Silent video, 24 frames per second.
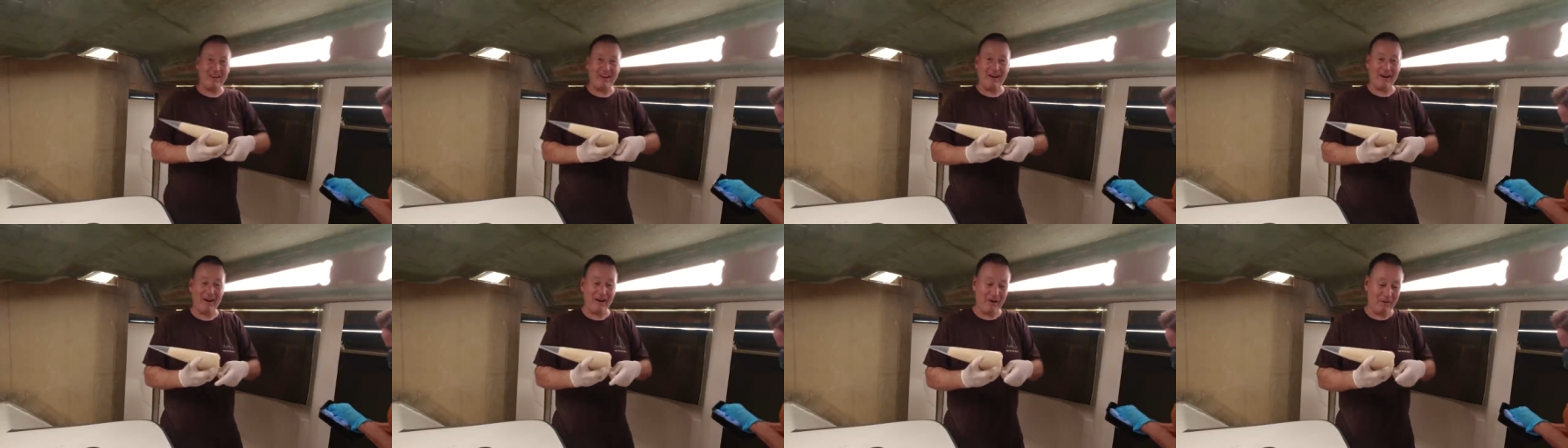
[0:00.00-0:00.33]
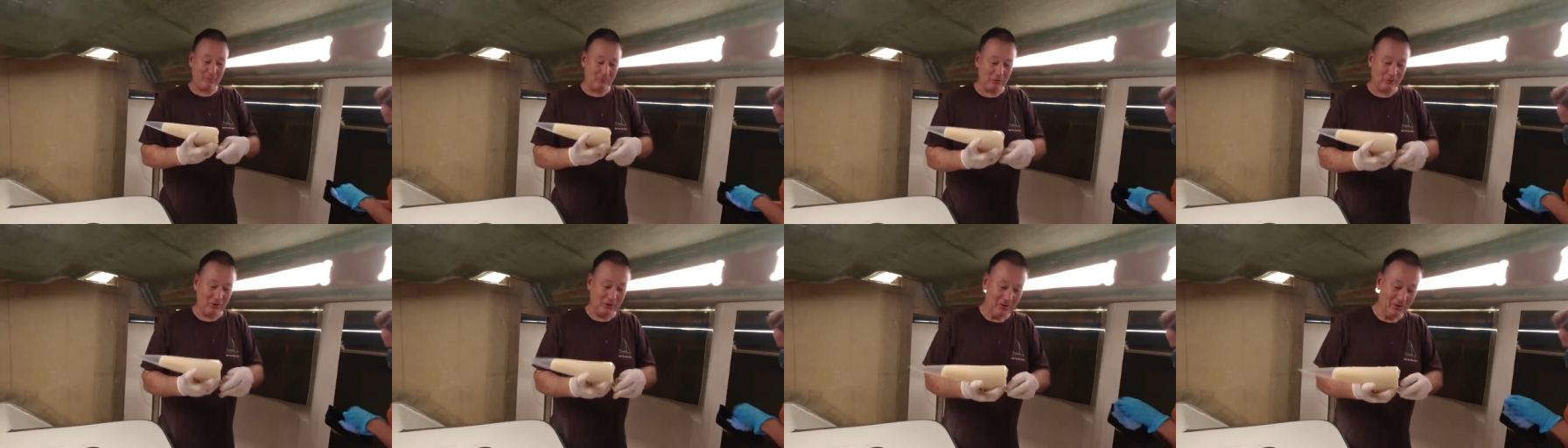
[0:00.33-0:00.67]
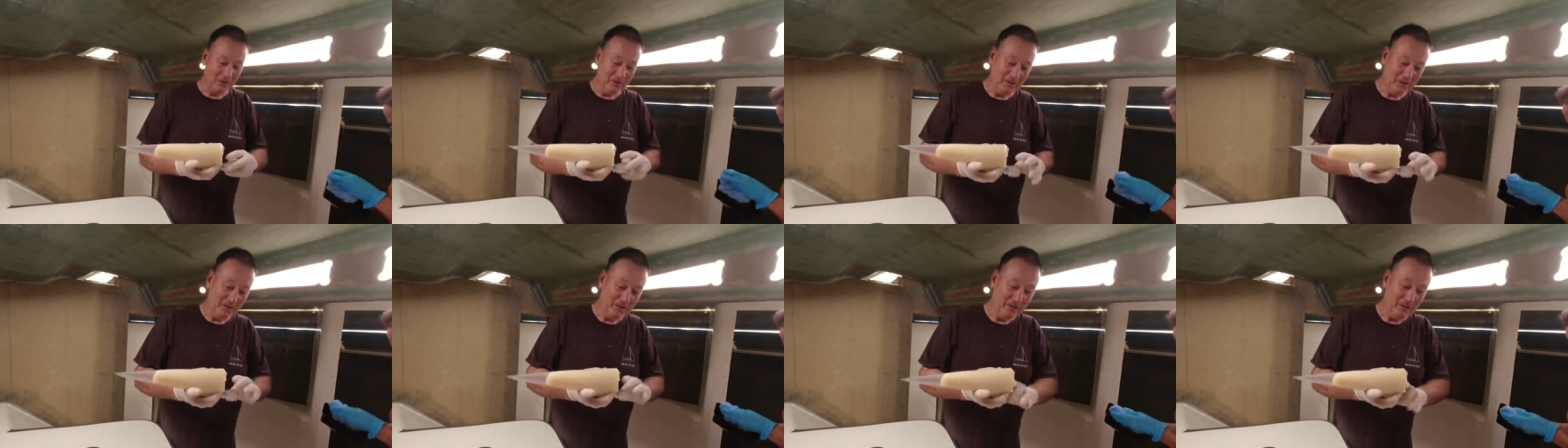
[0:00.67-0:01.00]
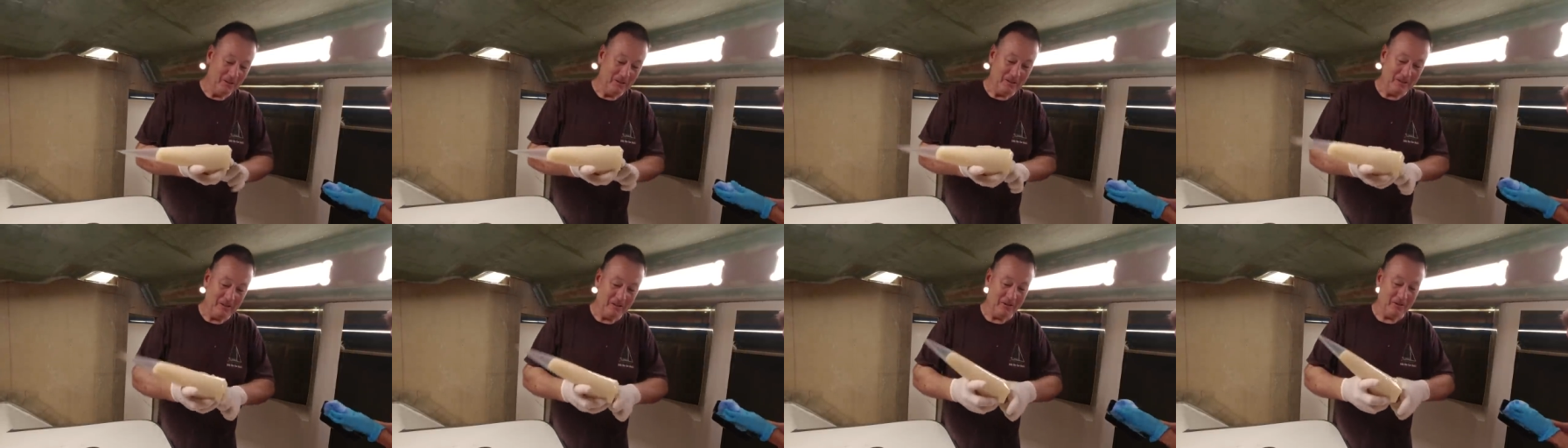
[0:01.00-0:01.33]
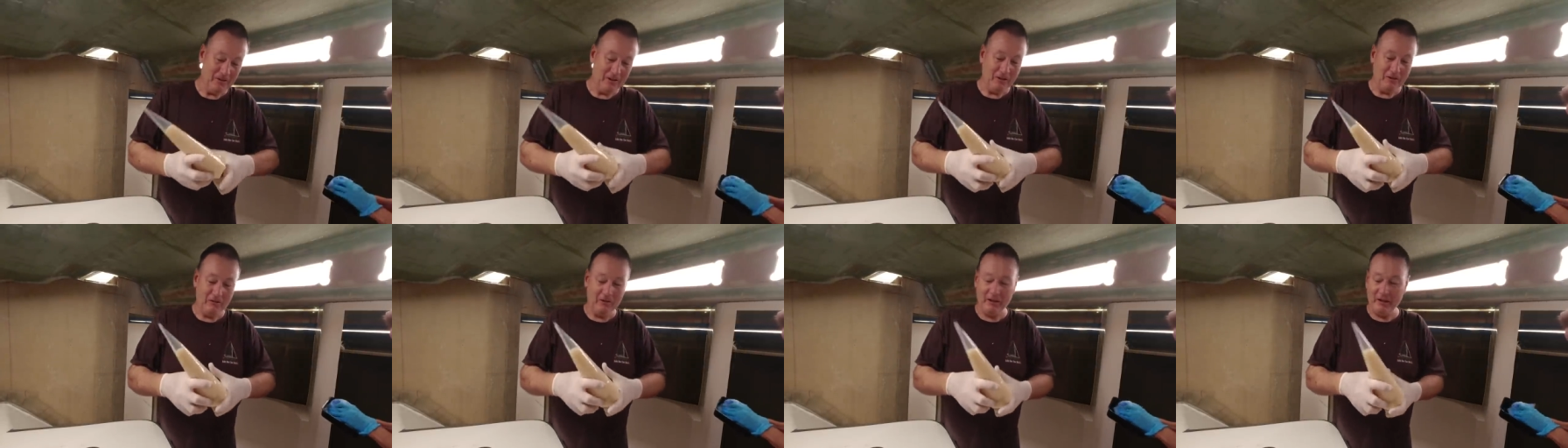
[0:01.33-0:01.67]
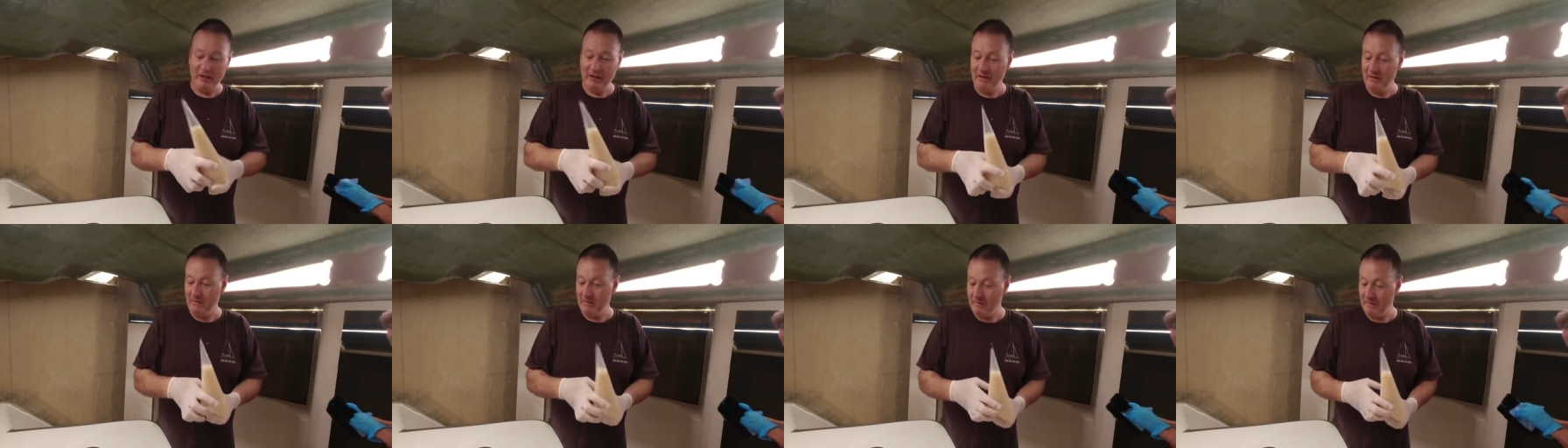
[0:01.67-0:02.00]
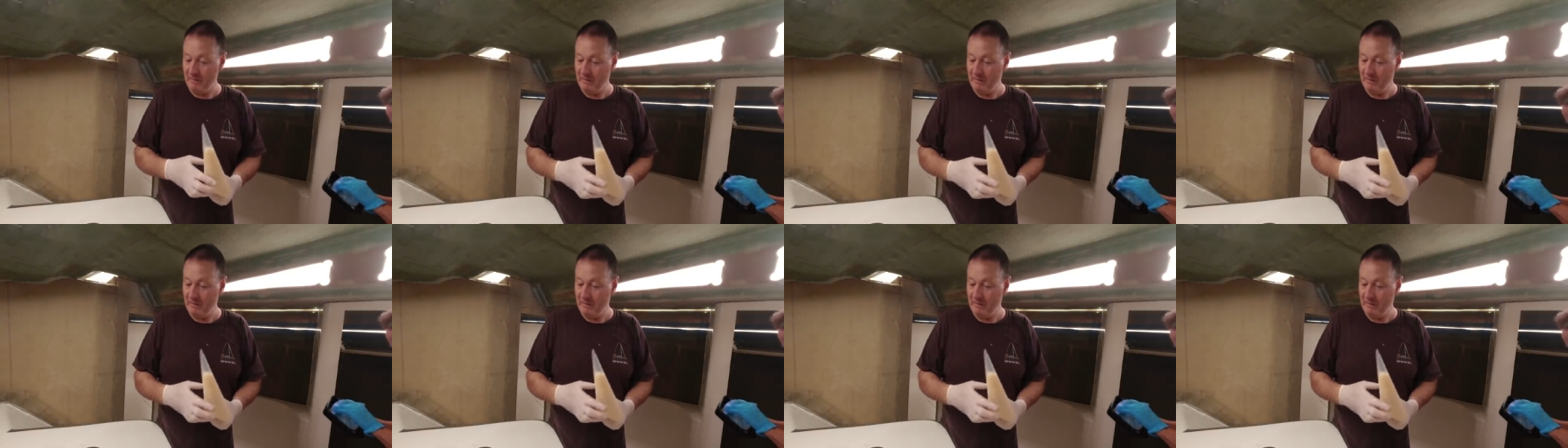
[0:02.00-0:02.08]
your arms. Alright, ready?